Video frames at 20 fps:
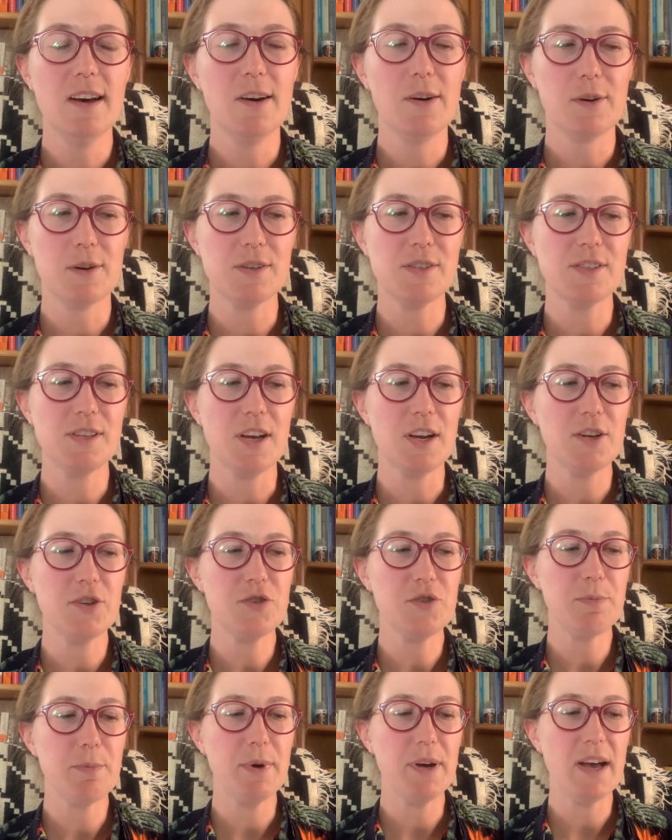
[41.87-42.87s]
or
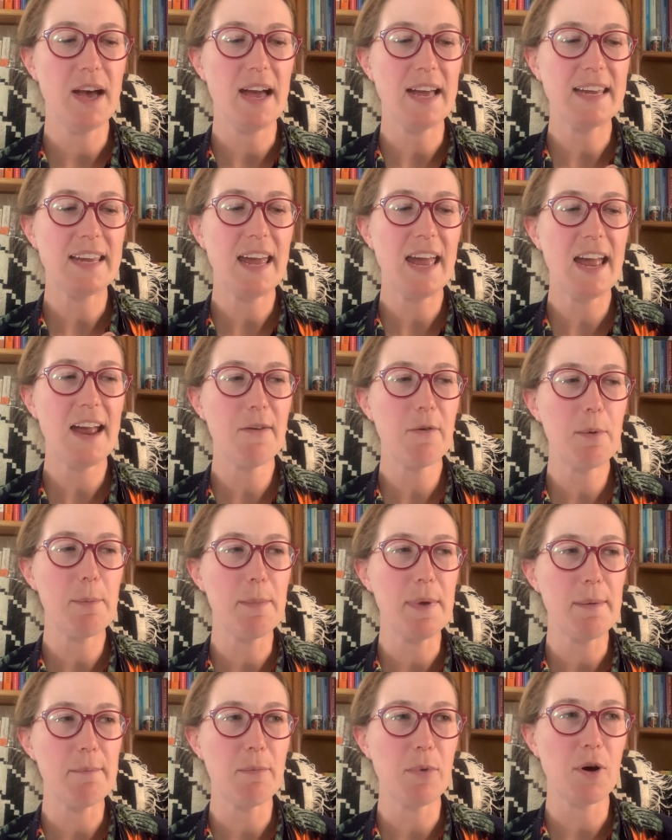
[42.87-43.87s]
such, but I can't
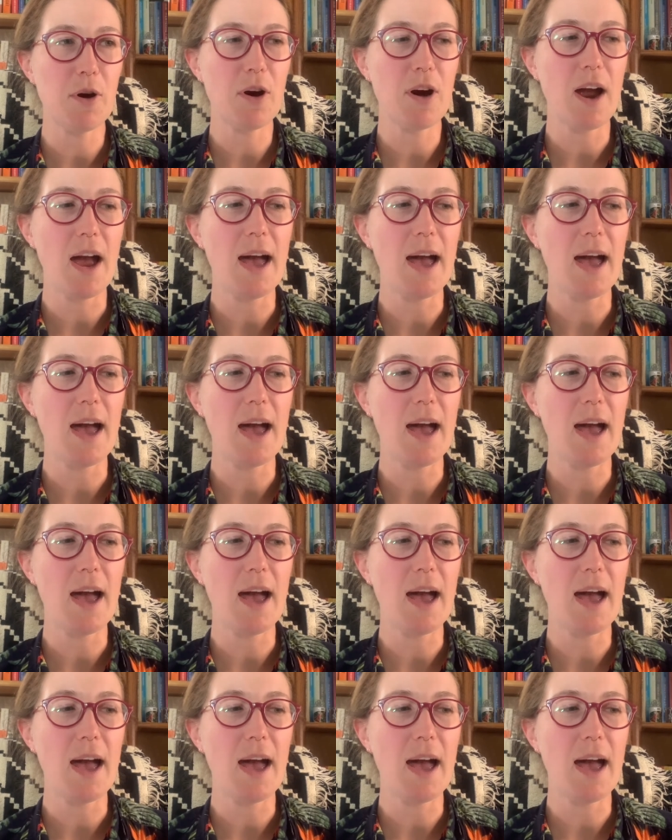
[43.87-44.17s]
remember.